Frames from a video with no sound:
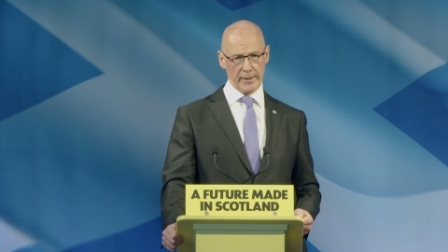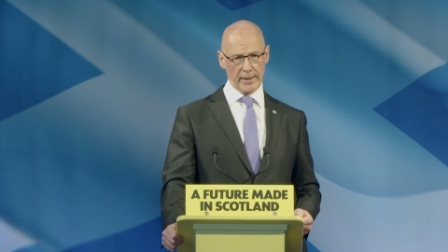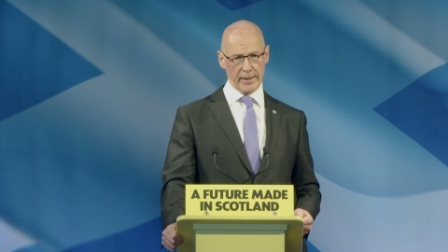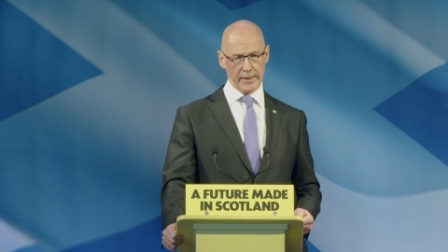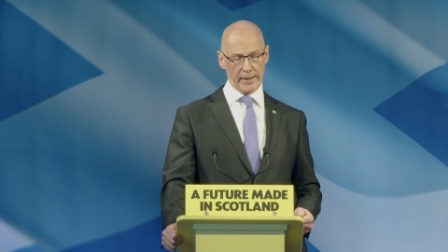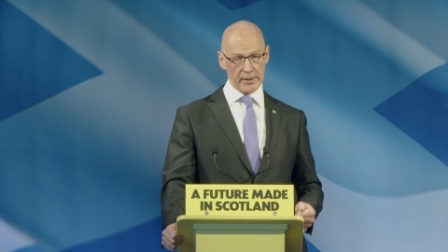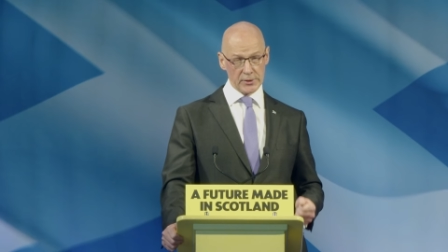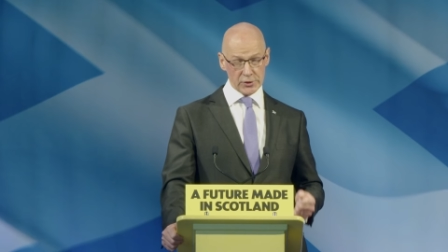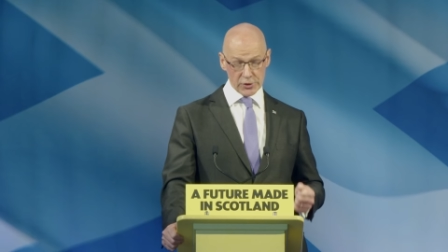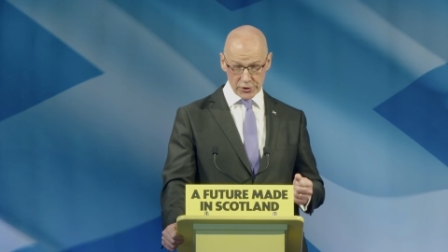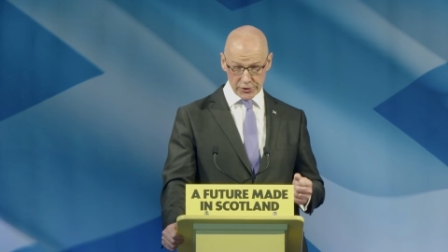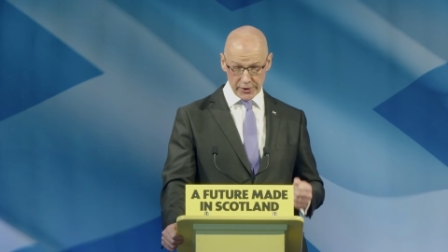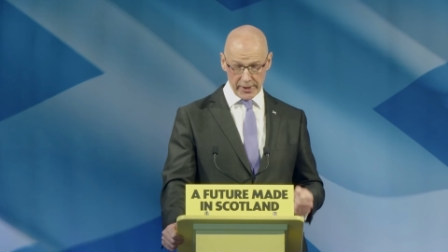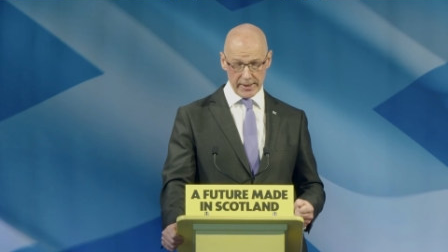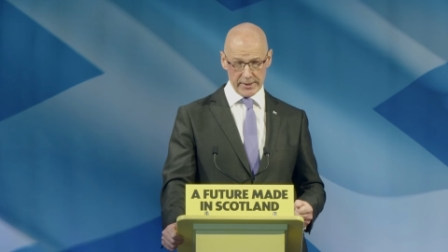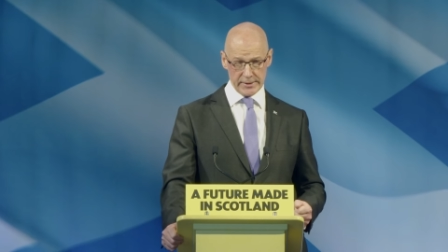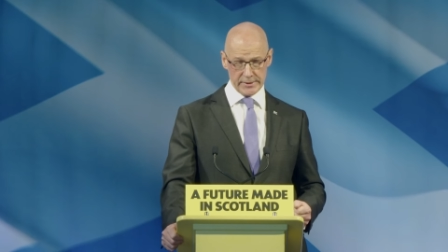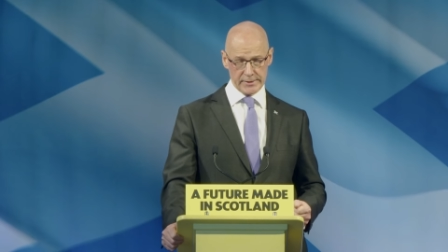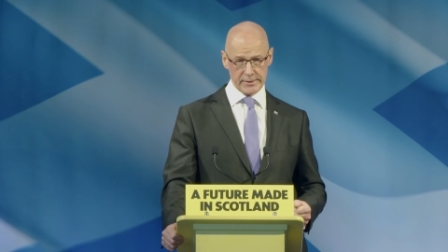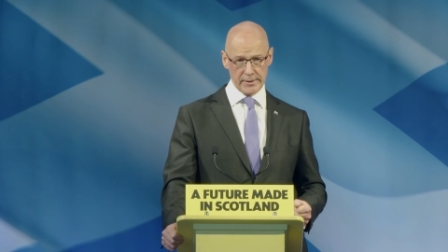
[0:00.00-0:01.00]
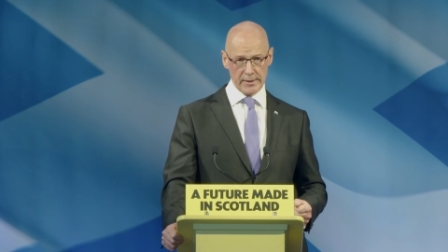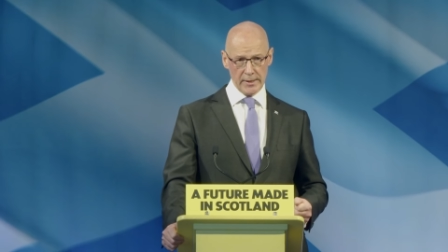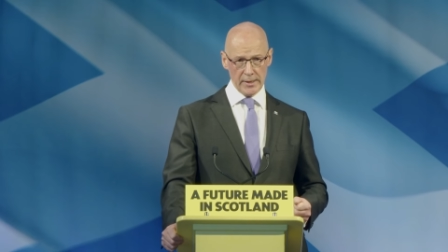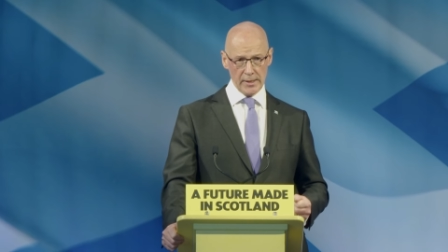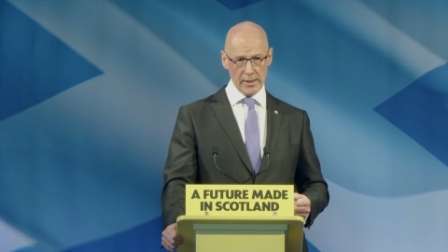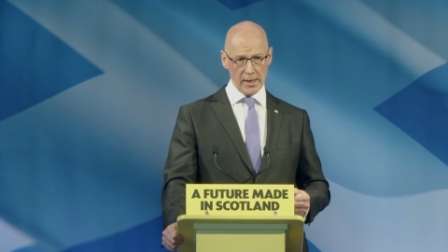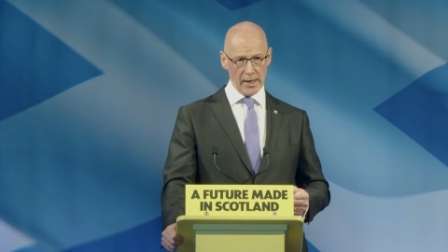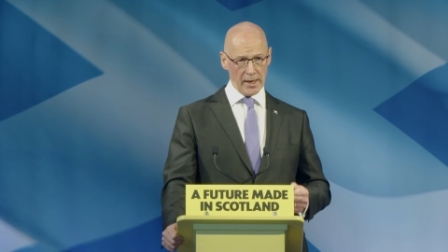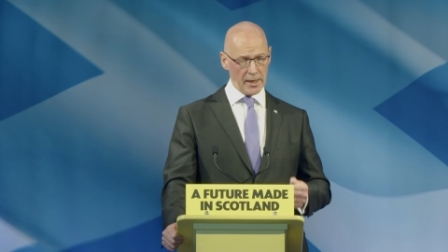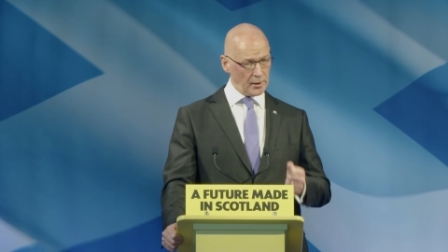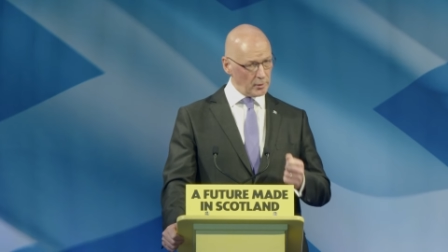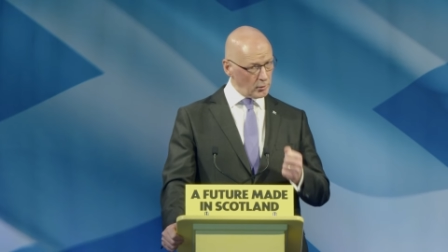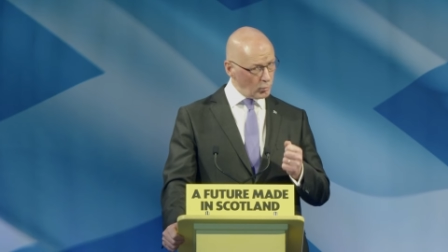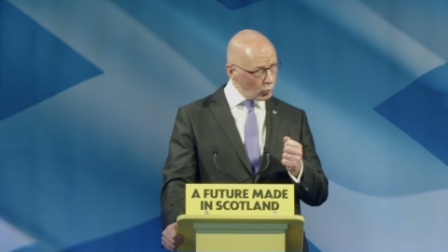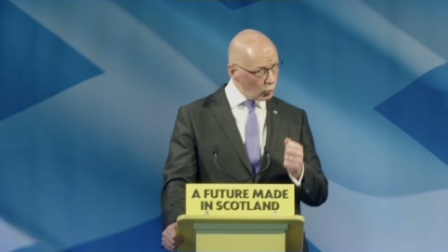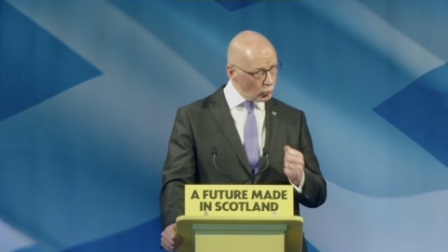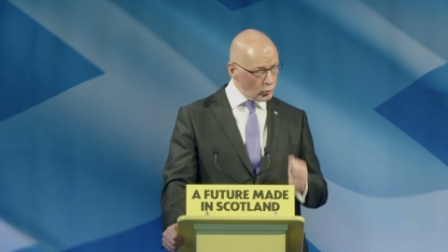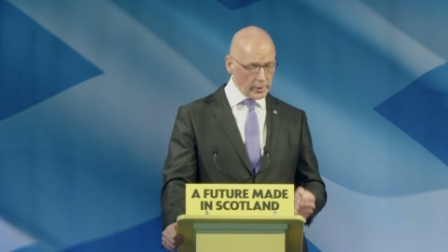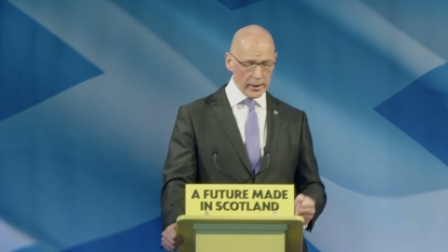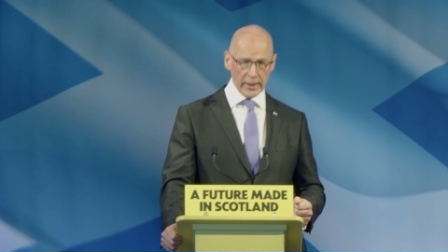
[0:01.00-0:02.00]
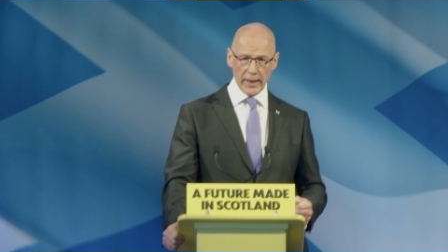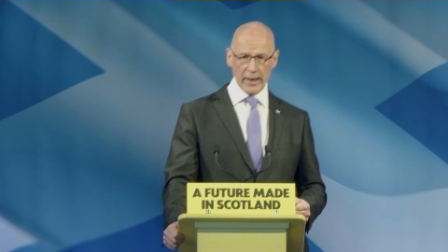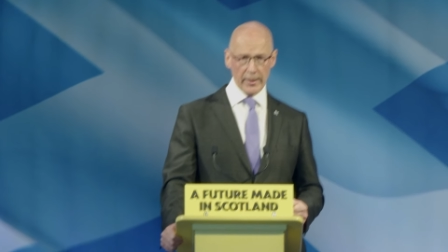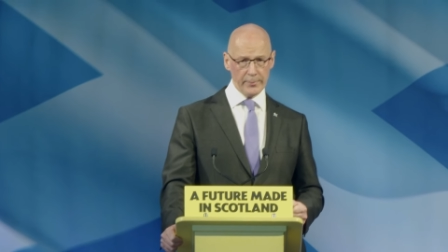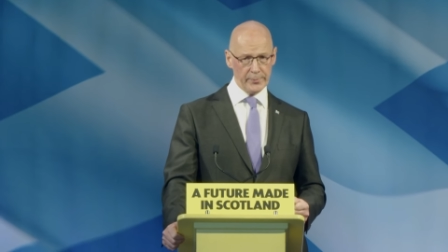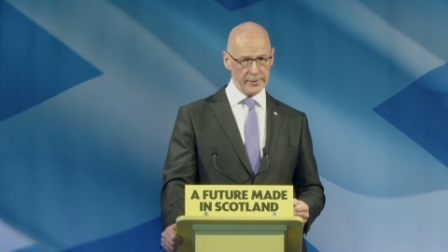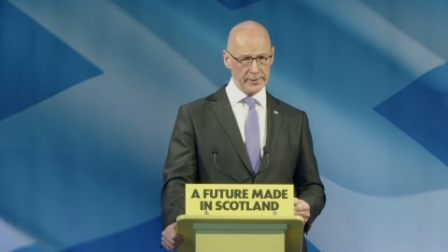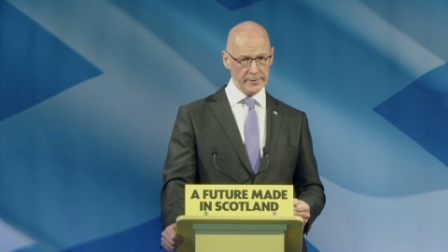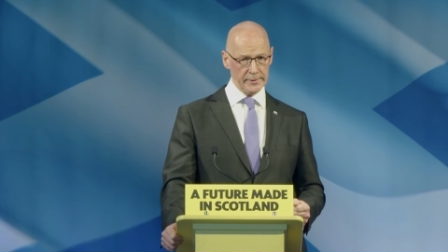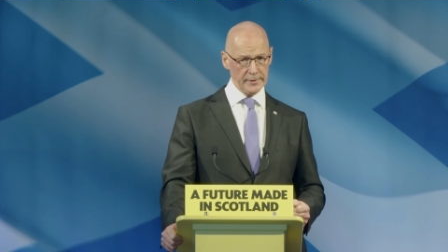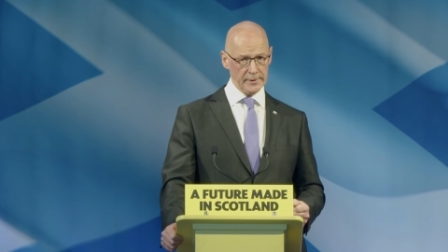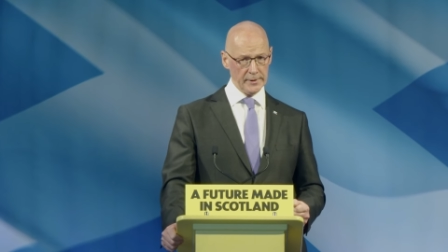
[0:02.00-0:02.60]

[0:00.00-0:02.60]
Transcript: And I stress, it'll only happen